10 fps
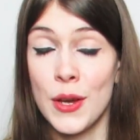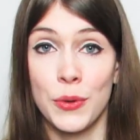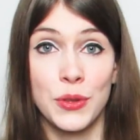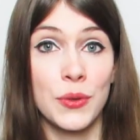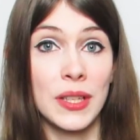
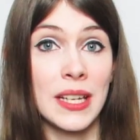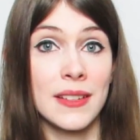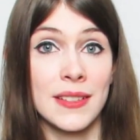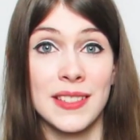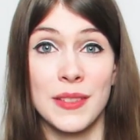What you
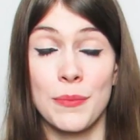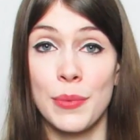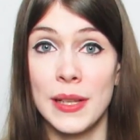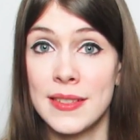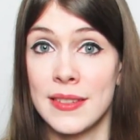need is
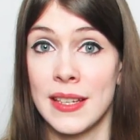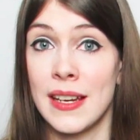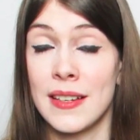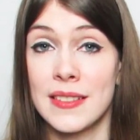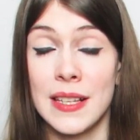
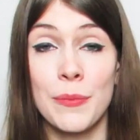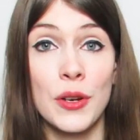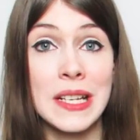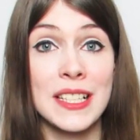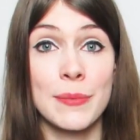simplicity,
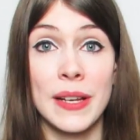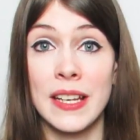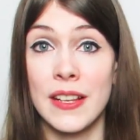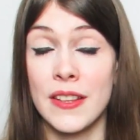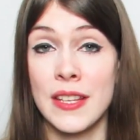someone
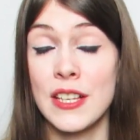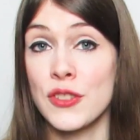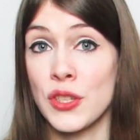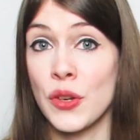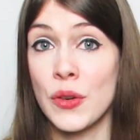explaining
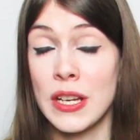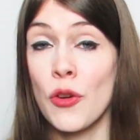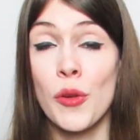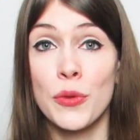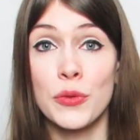things to you in an
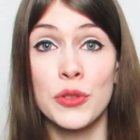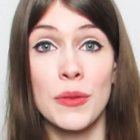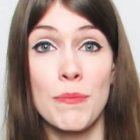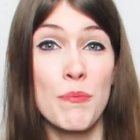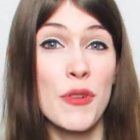
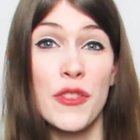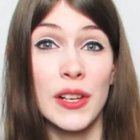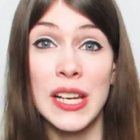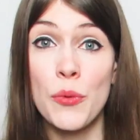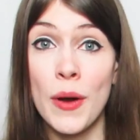almost
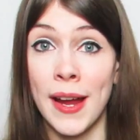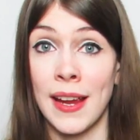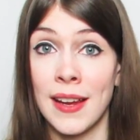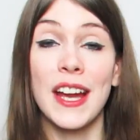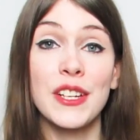motherly way.